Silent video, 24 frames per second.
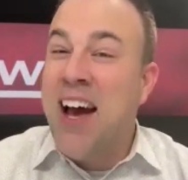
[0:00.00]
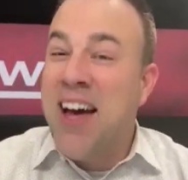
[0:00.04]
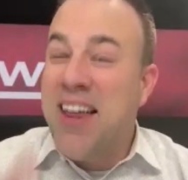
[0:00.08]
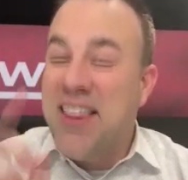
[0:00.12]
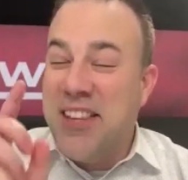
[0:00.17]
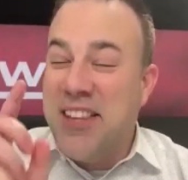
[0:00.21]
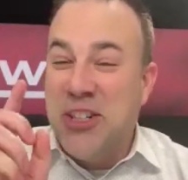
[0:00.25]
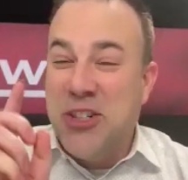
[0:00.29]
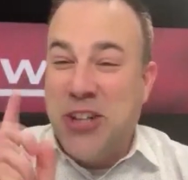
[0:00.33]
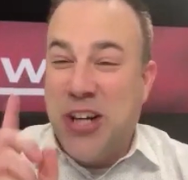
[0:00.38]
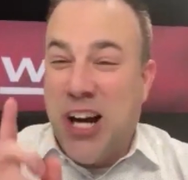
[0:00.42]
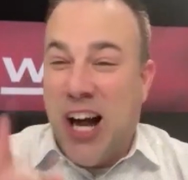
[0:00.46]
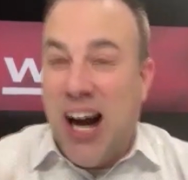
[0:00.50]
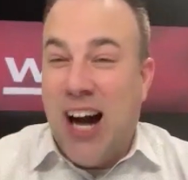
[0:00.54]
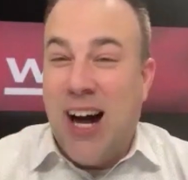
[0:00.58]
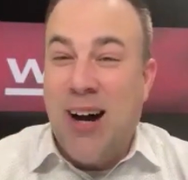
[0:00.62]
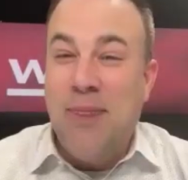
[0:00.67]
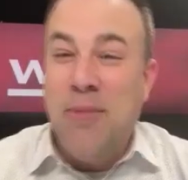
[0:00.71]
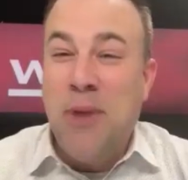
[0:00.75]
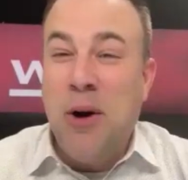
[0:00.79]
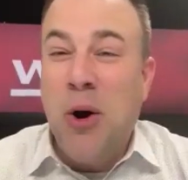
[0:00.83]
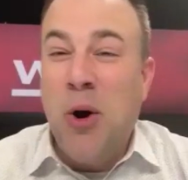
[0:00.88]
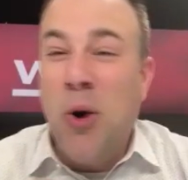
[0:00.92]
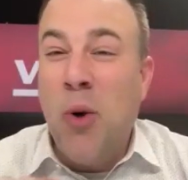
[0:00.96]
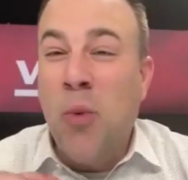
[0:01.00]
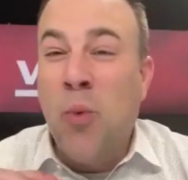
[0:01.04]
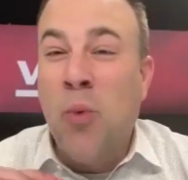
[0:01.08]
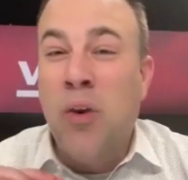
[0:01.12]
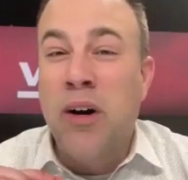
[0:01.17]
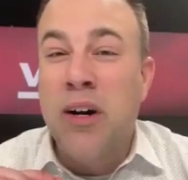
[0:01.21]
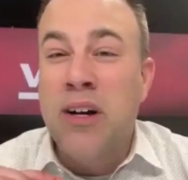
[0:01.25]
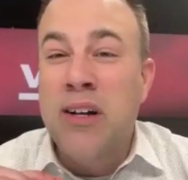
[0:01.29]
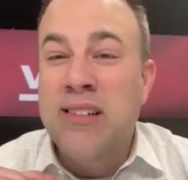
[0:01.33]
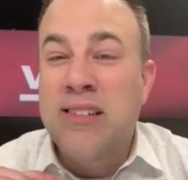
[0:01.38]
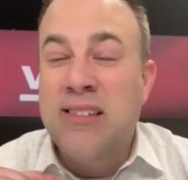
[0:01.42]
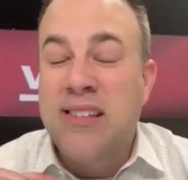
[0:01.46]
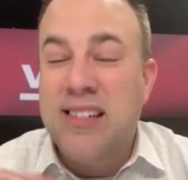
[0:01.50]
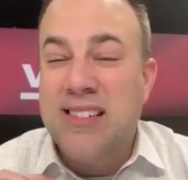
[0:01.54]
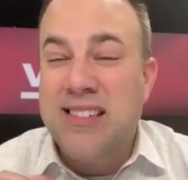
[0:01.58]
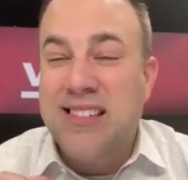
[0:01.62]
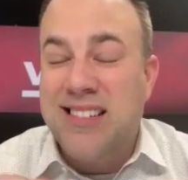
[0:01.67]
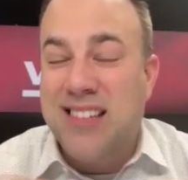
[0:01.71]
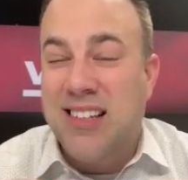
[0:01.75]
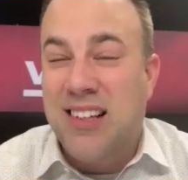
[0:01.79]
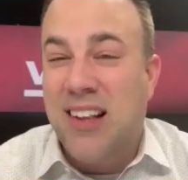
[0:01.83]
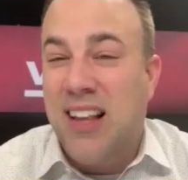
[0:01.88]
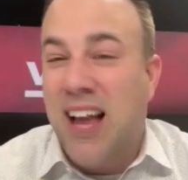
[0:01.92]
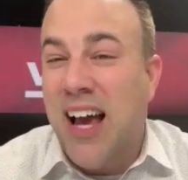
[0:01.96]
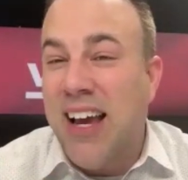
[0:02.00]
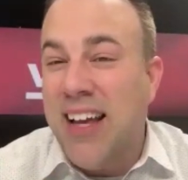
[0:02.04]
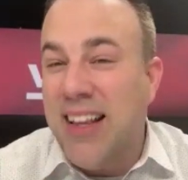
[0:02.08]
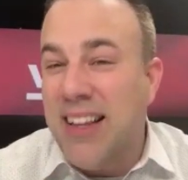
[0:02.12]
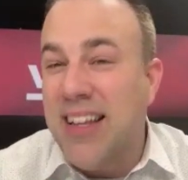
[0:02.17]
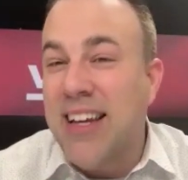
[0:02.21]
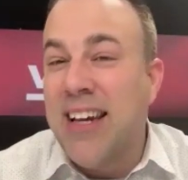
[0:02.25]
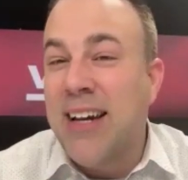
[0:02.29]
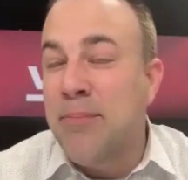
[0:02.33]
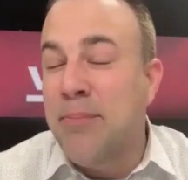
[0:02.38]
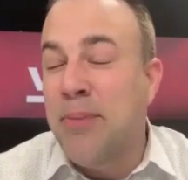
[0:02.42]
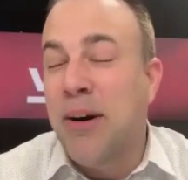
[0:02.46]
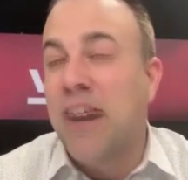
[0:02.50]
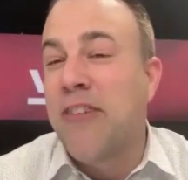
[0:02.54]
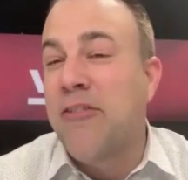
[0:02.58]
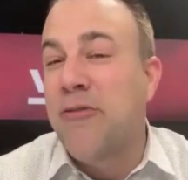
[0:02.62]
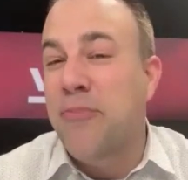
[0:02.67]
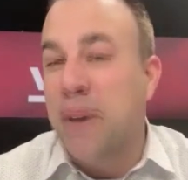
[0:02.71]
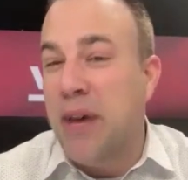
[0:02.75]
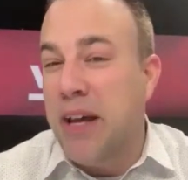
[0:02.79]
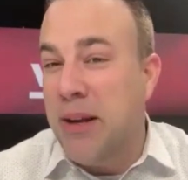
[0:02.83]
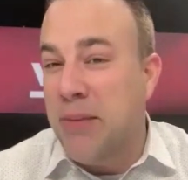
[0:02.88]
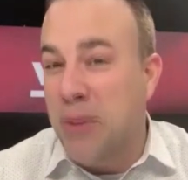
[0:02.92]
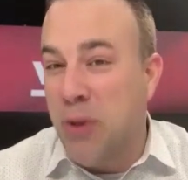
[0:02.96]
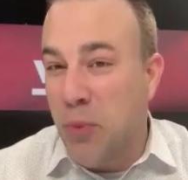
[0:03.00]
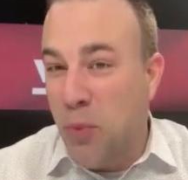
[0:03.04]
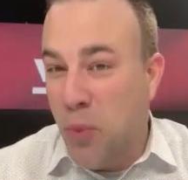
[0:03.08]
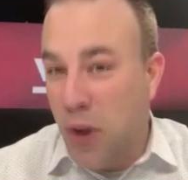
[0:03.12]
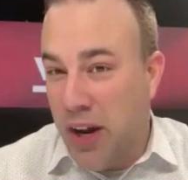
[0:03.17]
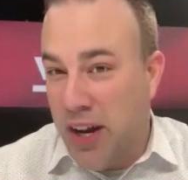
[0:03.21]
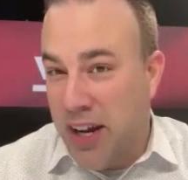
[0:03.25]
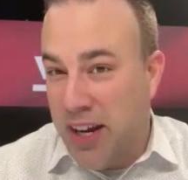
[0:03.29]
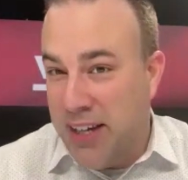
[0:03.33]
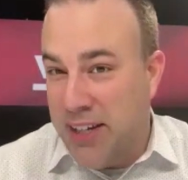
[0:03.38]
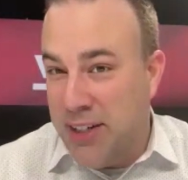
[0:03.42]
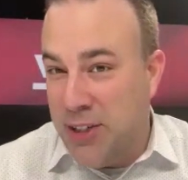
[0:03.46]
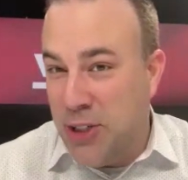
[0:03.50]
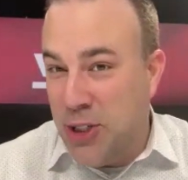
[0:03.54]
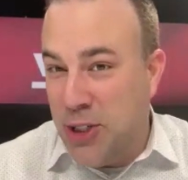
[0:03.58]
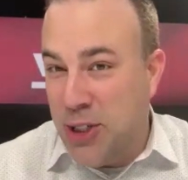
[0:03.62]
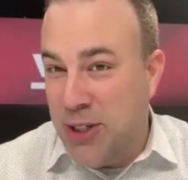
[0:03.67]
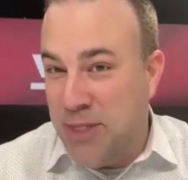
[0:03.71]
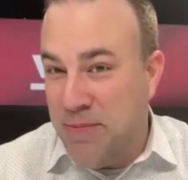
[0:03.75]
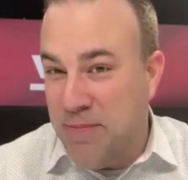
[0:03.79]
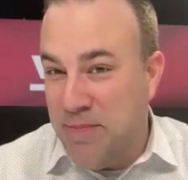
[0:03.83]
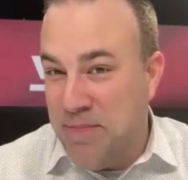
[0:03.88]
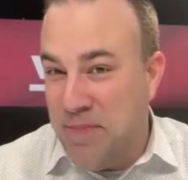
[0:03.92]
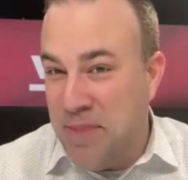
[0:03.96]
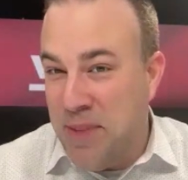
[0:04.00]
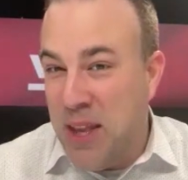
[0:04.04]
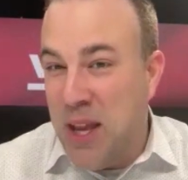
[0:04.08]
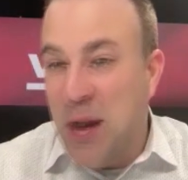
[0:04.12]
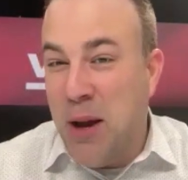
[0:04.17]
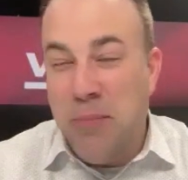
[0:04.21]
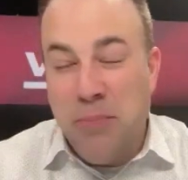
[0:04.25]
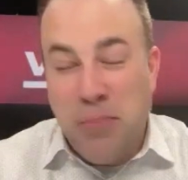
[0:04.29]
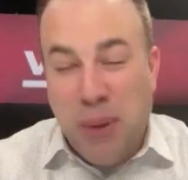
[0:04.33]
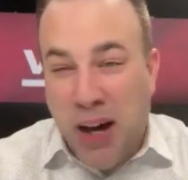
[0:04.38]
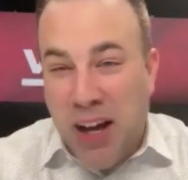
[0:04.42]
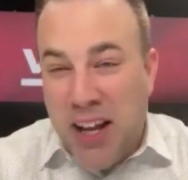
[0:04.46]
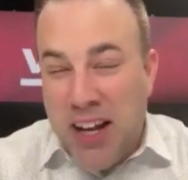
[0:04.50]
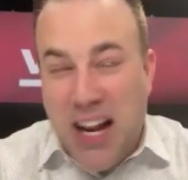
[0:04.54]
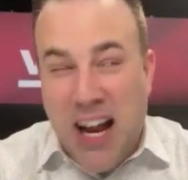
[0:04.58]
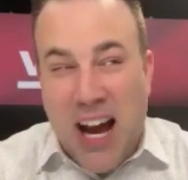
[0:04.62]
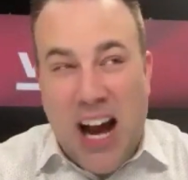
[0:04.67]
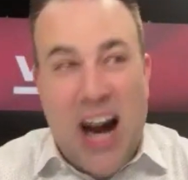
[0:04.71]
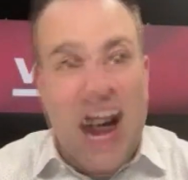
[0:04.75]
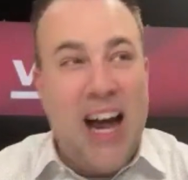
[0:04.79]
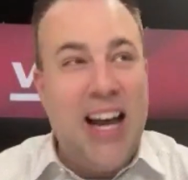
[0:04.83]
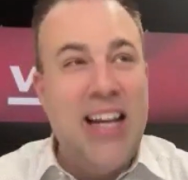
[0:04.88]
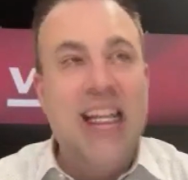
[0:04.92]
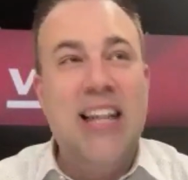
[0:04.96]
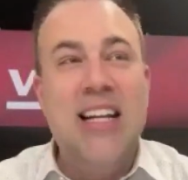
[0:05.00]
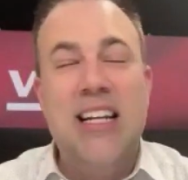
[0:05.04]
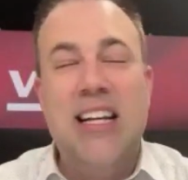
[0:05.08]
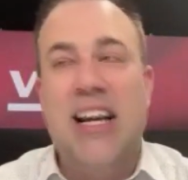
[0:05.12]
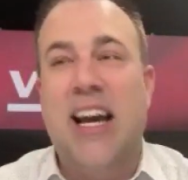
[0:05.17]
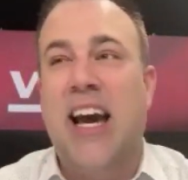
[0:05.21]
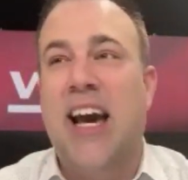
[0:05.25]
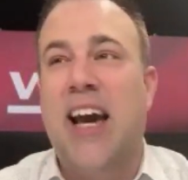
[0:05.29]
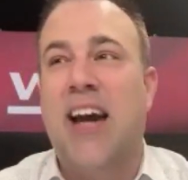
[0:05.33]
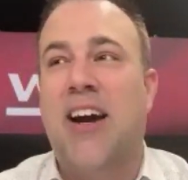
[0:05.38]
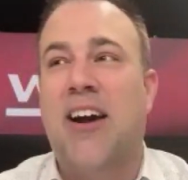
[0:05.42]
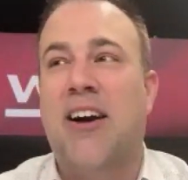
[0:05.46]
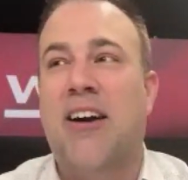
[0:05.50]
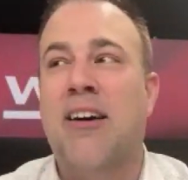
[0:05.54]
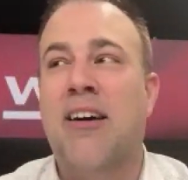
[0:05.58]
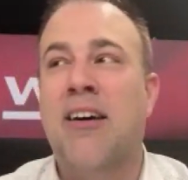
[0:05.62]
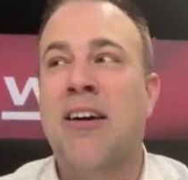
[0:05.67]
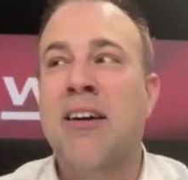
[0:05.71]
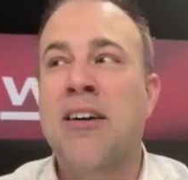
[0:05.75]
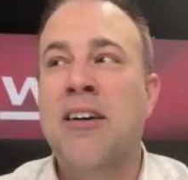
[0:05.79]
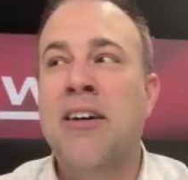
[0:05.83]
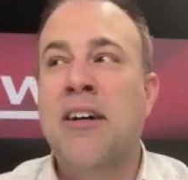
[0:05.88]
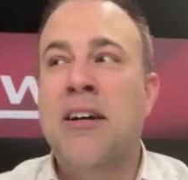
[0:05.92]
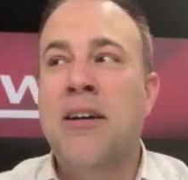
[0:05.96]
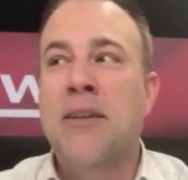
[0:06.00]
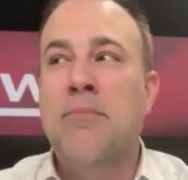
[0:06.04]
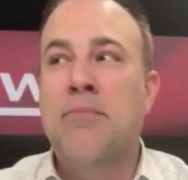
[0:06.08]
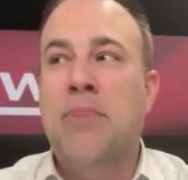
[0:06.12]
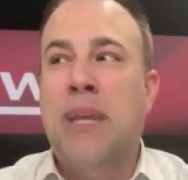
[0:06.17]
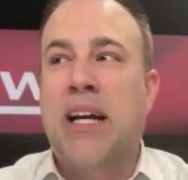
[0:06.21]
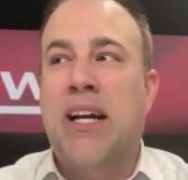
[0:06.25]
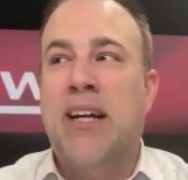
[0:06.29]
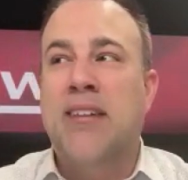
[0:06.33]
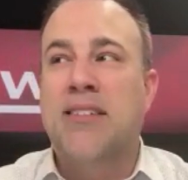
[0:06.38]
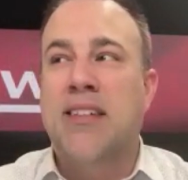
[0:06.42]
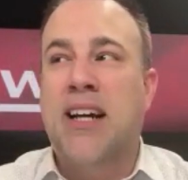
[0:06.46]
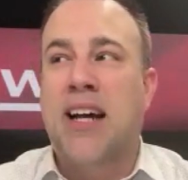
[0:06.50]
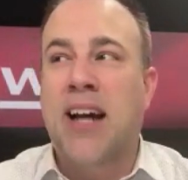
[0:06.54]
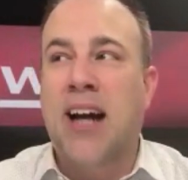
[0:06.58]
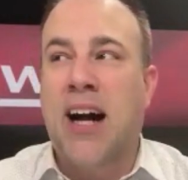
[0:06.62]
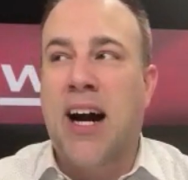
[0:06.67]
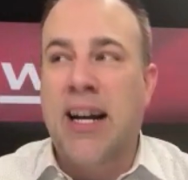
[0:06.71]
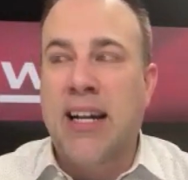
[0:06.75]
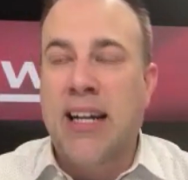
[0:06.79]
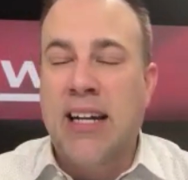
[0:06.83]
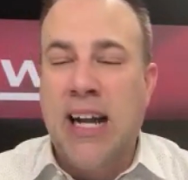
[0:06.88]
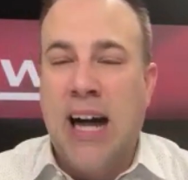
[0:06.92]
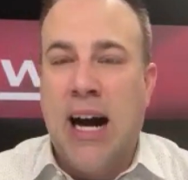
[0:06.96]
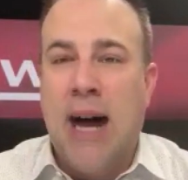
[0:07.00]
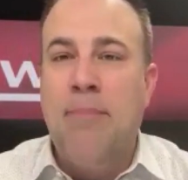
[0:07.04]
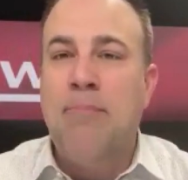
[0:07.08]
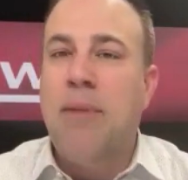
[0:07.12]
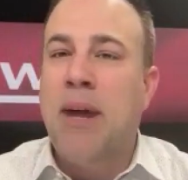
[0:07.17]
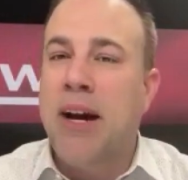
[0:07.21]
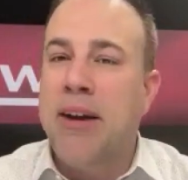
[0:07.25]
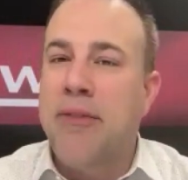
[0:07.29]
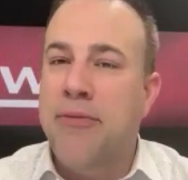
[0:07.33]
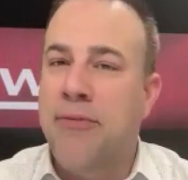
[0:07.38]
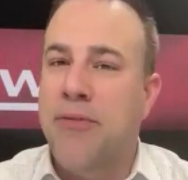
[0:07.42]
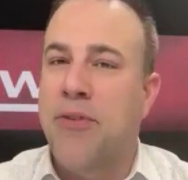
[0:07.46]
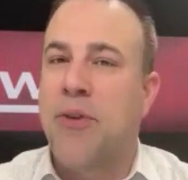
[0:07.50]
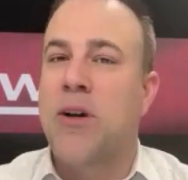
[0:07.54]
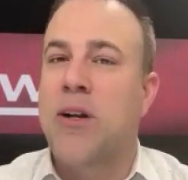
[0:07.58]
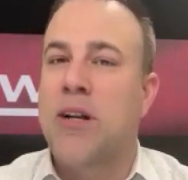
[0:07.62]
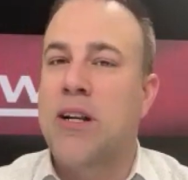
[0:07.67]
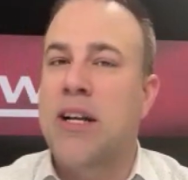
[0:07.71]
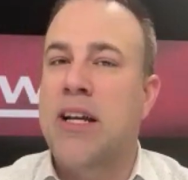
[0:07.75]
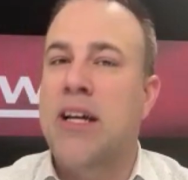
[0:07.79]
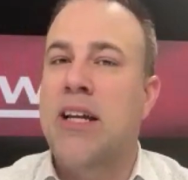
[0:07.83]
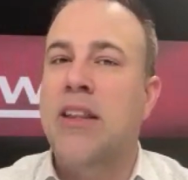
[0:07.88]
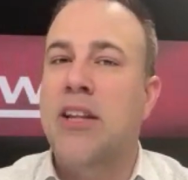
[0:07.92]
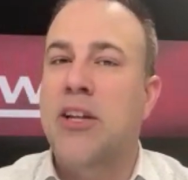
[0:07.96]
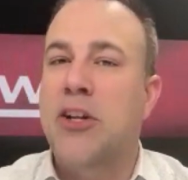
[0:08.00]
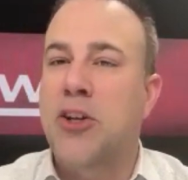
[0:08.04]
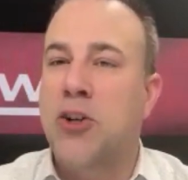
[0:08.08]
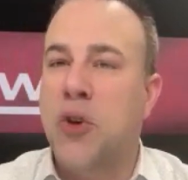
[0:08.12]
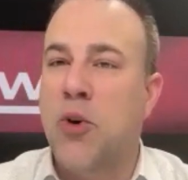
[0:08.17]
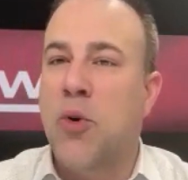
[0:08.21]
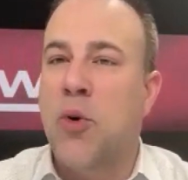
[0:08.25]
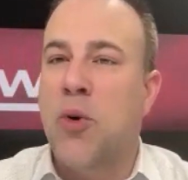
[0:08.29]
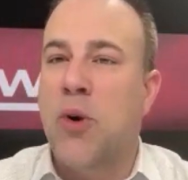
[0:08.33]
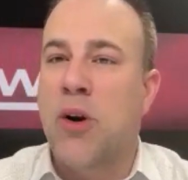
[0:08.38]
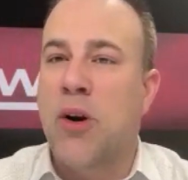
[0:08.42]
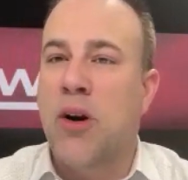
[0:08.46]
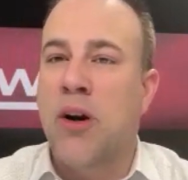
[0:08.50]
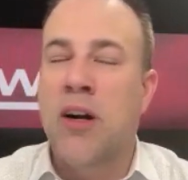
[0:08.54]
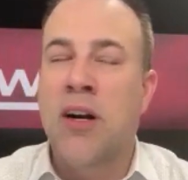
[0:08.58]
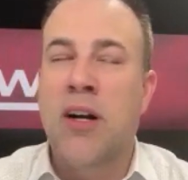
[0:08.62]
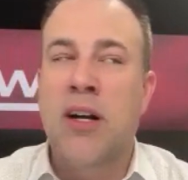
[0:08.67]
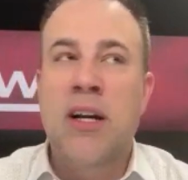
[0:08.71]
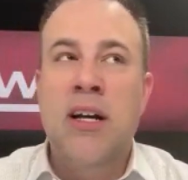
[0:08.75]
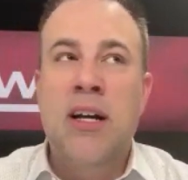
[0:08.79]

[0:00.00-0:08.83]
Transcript: The job was slightly above minimum wage, but I didn't care because I got my foot in the door,